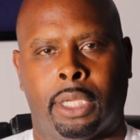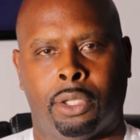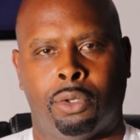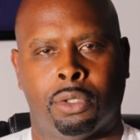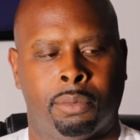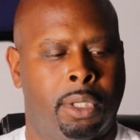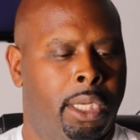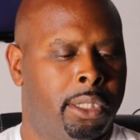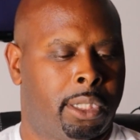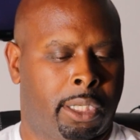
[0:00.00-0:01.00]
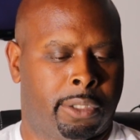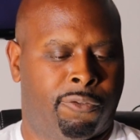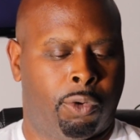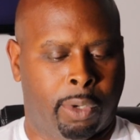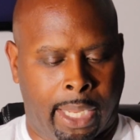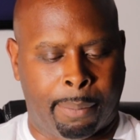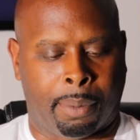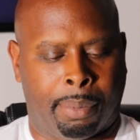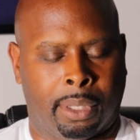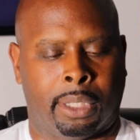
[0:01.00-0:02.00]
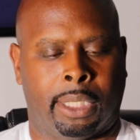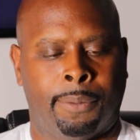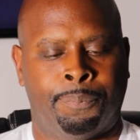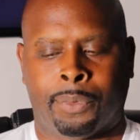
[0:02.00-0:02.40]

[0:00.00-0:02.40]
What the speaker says: and use them to their full capability,